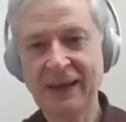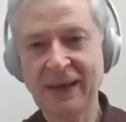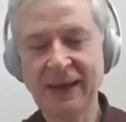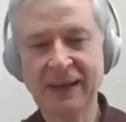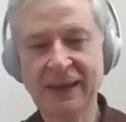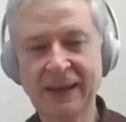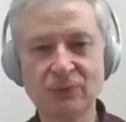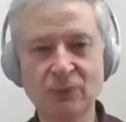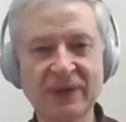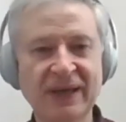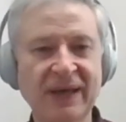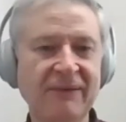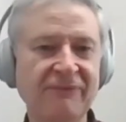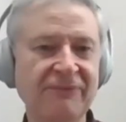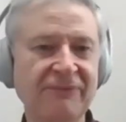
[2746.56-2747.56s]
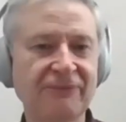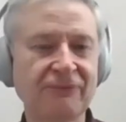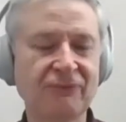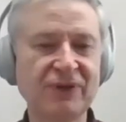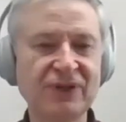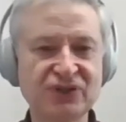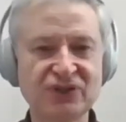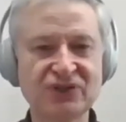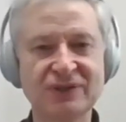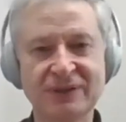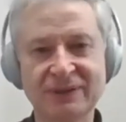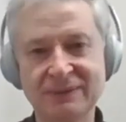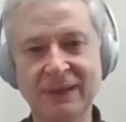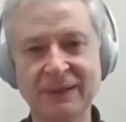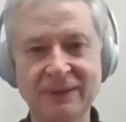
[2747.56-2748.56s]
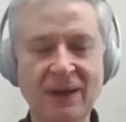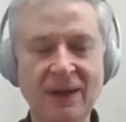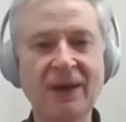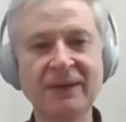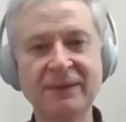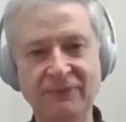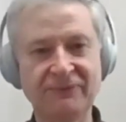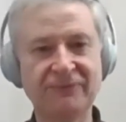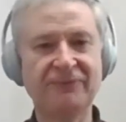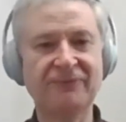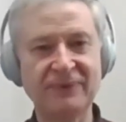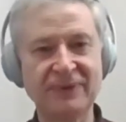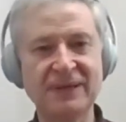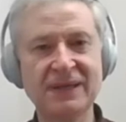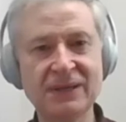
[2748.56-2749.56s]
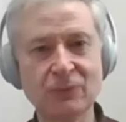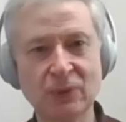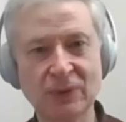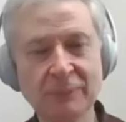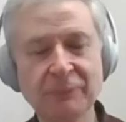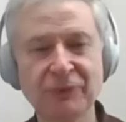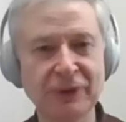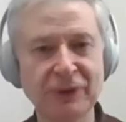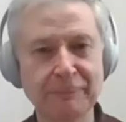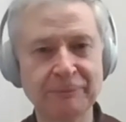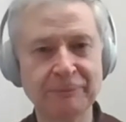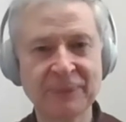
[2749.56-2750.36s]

and we have reached a, a kind of equilibrium.